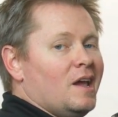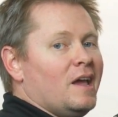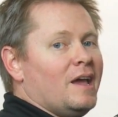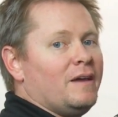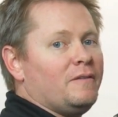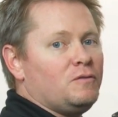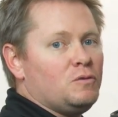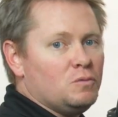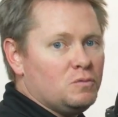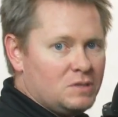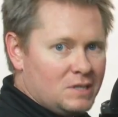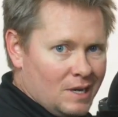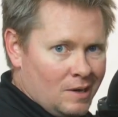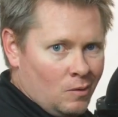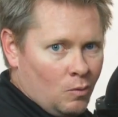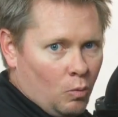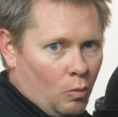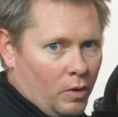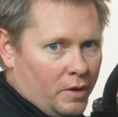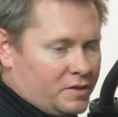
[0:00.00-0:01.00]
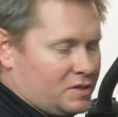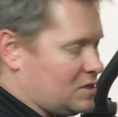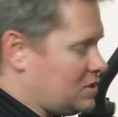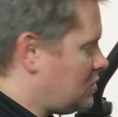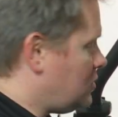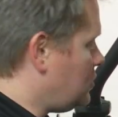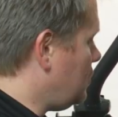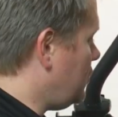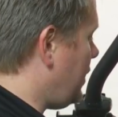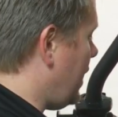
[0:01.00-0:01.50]
If you didn't want to
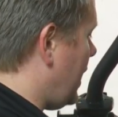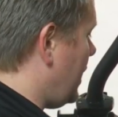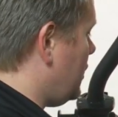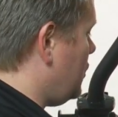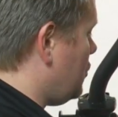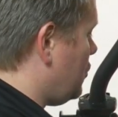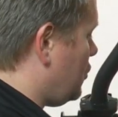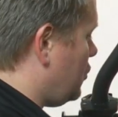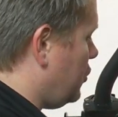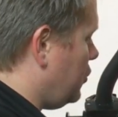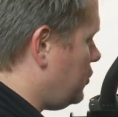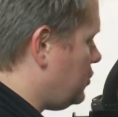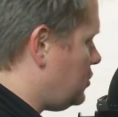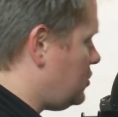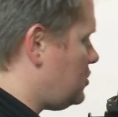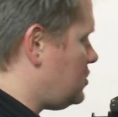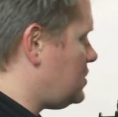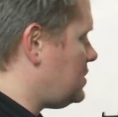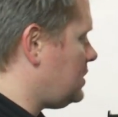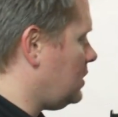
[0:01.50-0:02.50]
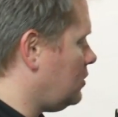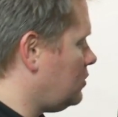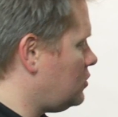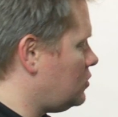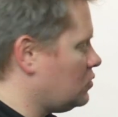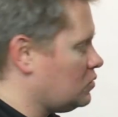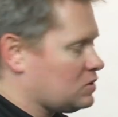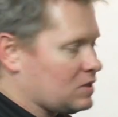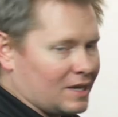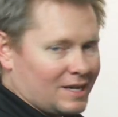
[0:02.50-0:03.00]
do that, you could still
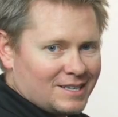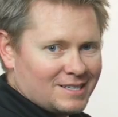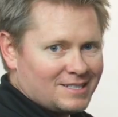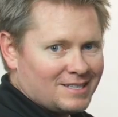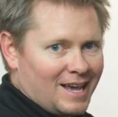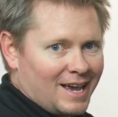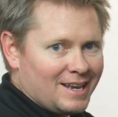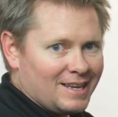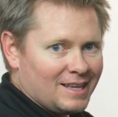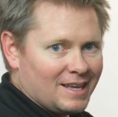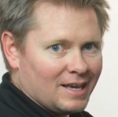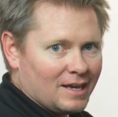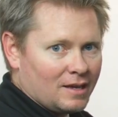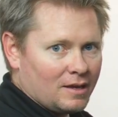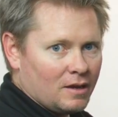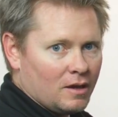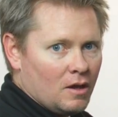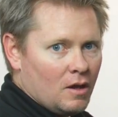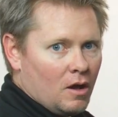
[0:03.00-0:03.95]
use like a sidekick